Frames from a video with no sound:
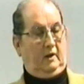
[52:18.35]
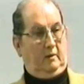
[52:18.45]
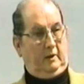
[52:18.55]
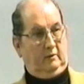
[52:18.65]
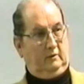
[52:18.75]

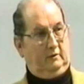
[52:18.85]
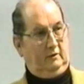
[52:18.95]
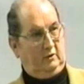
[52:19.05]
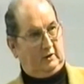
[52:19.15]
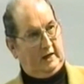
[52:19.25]
I mean,
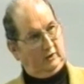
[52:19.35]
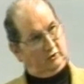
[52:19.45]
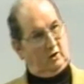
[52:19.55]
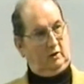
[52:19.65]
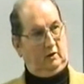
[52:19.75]
you
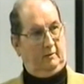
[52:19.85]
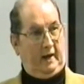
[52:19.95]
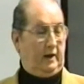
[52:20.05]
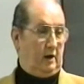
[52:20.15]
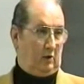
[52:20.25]
can't talk,
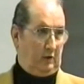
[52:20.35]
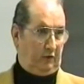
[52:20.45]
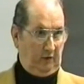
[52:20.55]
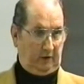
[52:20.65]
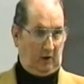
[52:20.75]
I hear
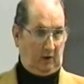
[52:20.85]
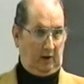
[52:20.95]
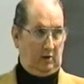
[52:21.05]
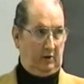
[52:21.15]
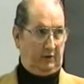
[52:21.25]
Christians
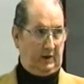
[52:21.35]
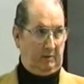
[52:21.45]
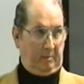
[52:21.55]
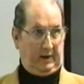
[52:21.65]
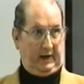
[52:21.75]
talking all the
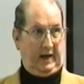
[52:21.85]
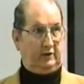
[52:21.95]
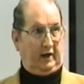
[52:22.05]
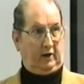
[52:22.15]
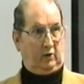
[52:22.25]
time about
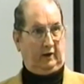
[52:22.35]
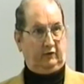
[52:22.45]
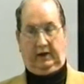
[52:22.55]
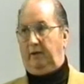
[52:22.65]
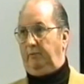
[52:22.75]

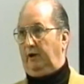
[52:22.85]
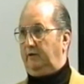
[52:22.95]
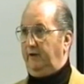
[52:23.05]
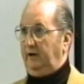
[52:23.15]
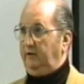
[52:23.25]
Antichrist, and they haven't
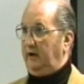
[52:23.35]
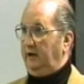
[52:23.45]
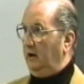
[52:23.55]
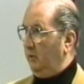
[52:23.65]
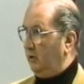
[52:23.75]
got the faintest
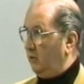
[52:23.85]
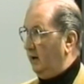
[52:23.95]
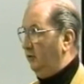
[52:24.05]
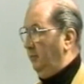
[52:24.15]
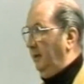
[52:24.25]
idea what Christ